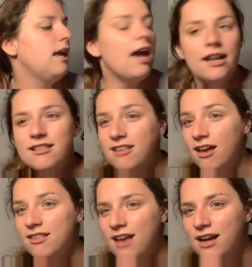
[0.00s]
And it
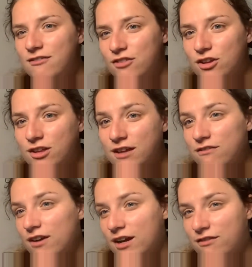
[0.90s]
does kind of look like
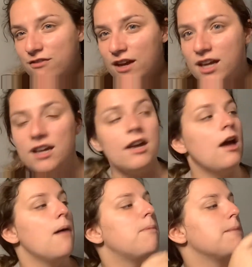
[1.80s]
very fake,
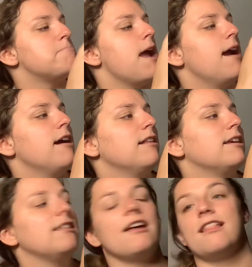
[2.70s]
but apparently
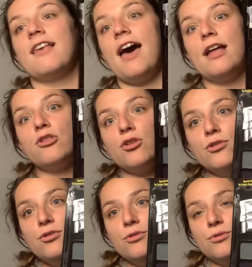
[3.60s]
the
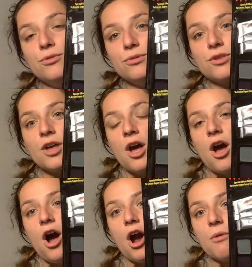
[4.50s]
tattoos
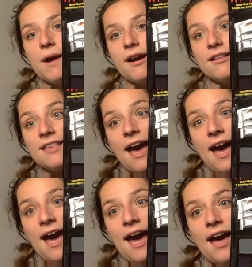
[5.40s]
are where it's
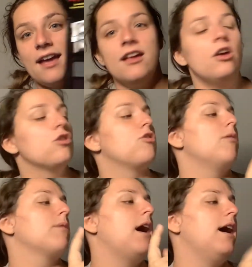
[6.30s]
at. So I'm
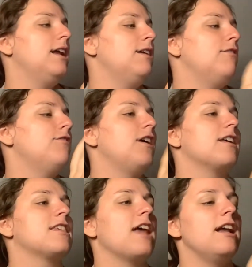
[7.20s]
kind of
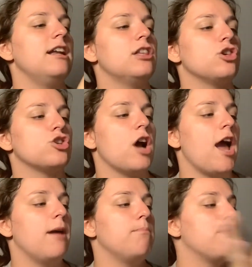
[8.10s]
excited to try
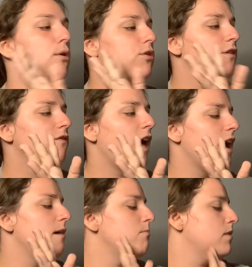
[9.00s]
both of
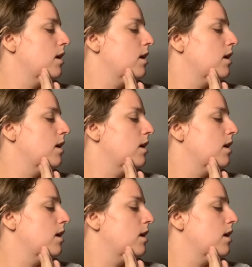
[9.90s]
them.